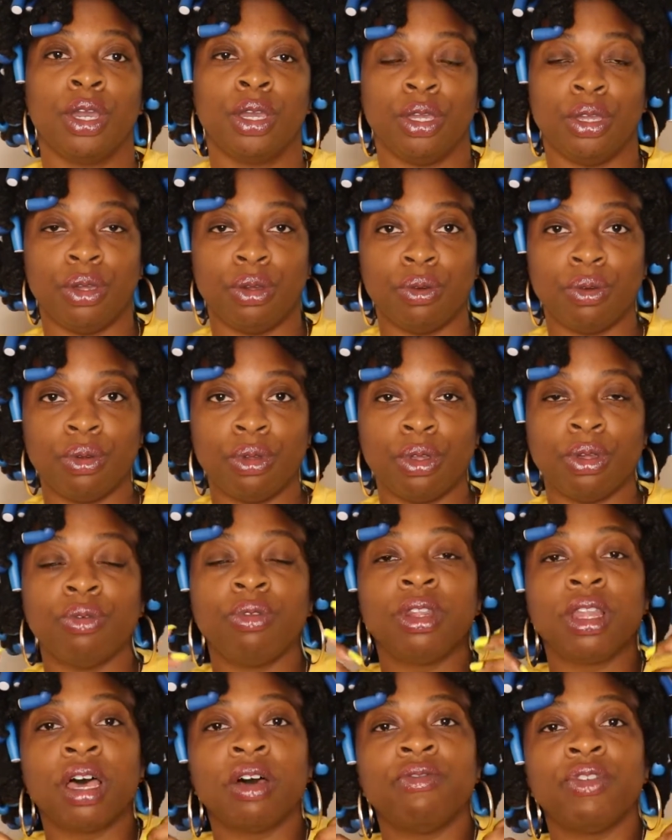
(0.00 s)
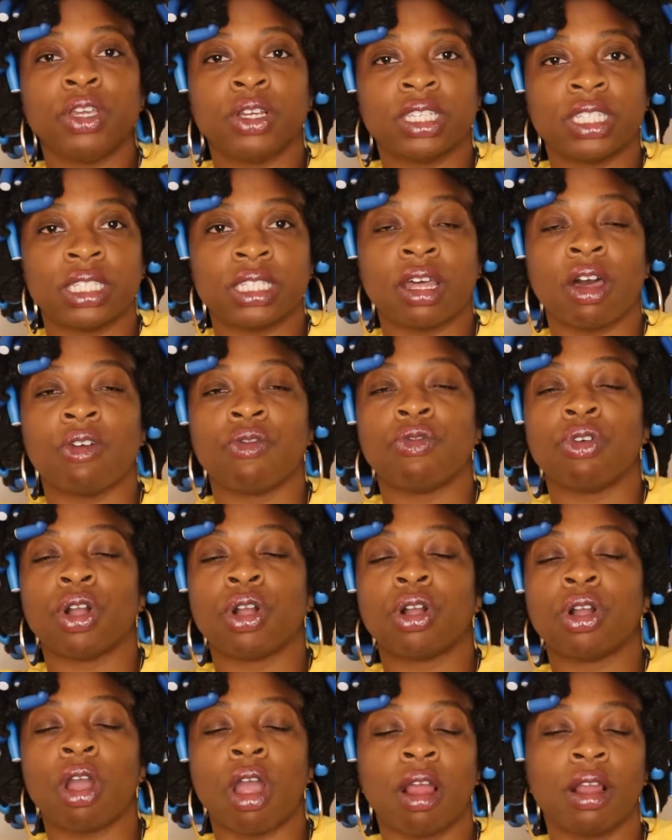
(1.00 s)
You love yourself
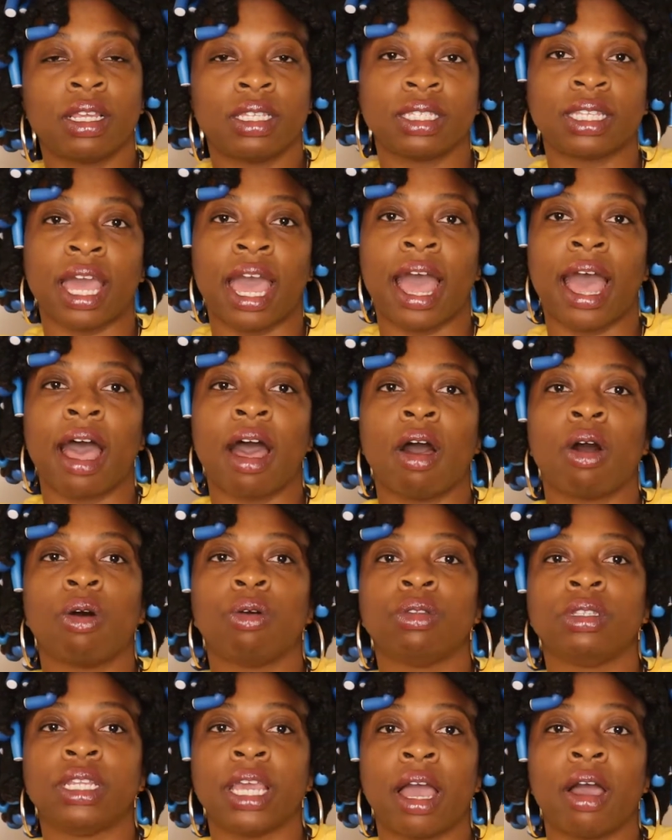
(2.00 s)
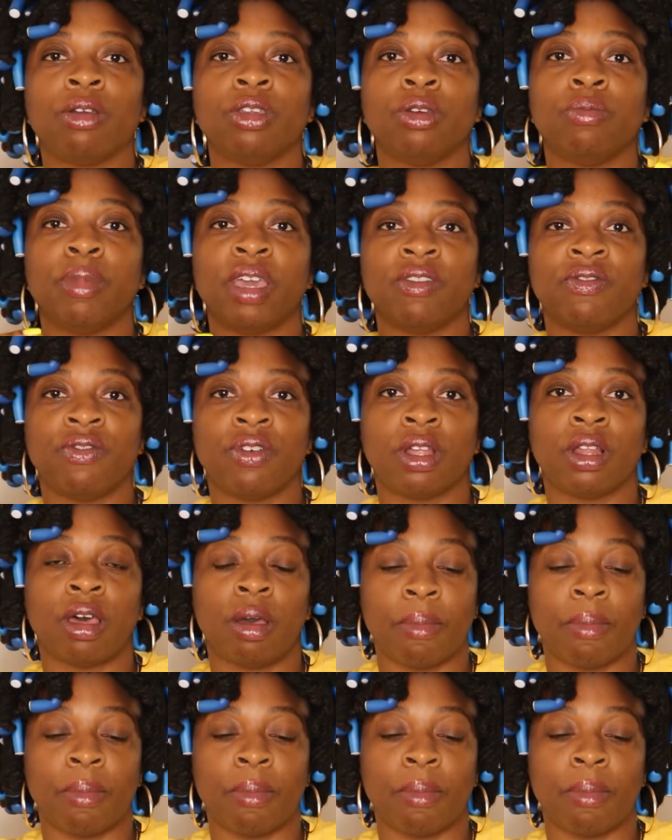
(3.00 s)
regardless of how down you may feel